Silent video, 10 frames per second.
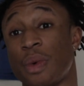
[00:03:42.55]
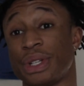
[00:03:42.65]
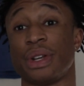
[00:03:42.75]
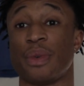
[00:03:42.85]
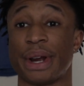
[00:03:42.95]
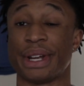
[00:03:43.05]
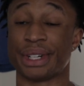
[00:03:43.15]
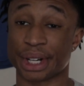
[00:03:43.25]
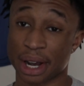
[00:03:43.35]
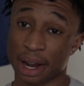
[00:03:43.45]
was in
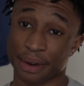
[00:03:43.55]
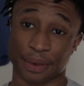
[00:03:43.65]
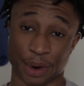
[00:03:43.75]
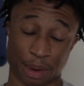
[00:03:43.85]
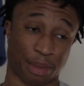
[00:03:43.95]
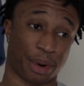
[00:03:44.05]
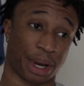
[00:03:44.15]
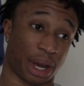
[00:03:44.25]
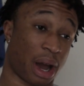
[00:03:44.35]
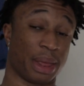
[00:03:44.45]
range for your
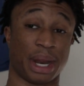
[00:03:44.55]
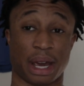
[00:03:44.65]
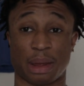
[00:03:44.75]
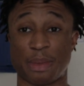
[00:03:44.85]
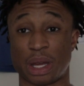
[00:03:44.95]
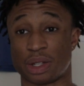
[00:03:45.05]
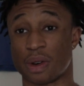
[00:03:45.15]
boy on the day of the meet.